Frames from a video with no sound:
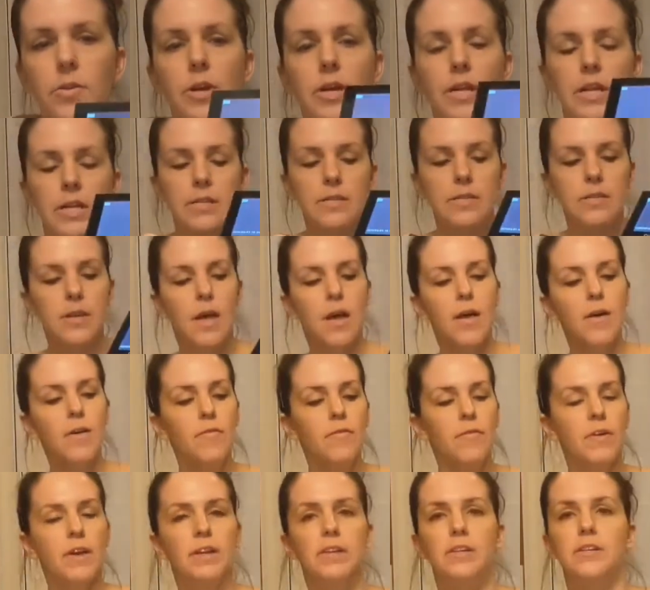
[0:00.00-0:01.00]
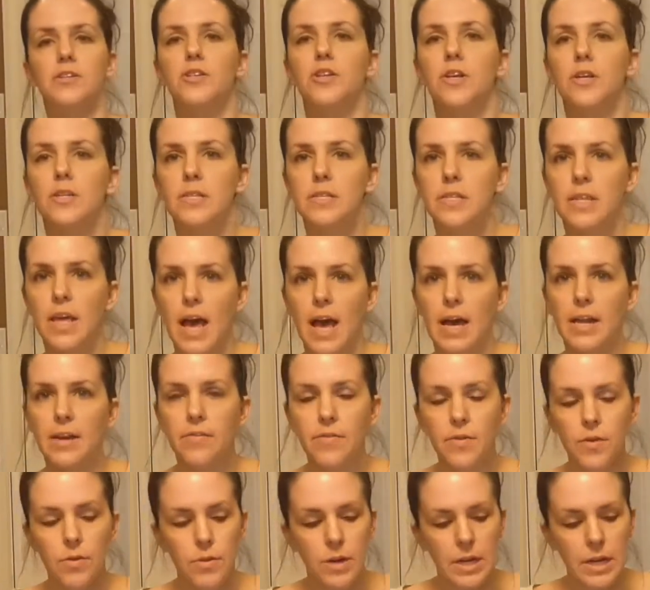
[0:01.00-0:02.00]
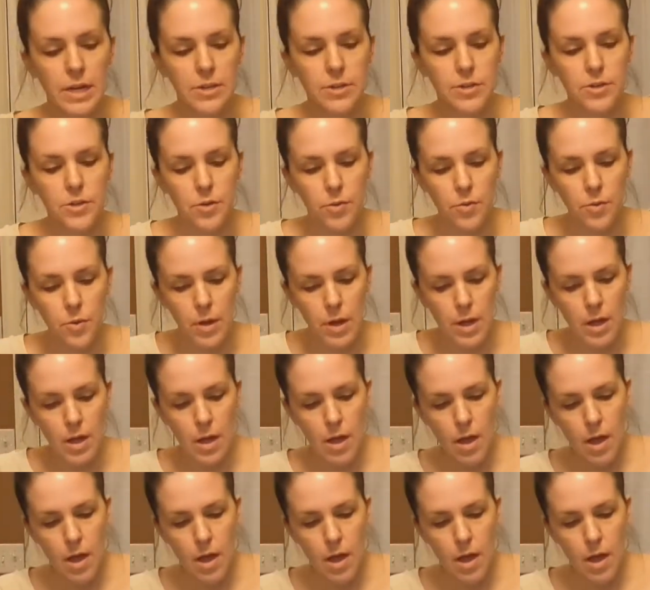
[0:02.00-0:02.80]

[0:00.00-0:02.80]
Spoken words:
screen itself and adjust that if you need to.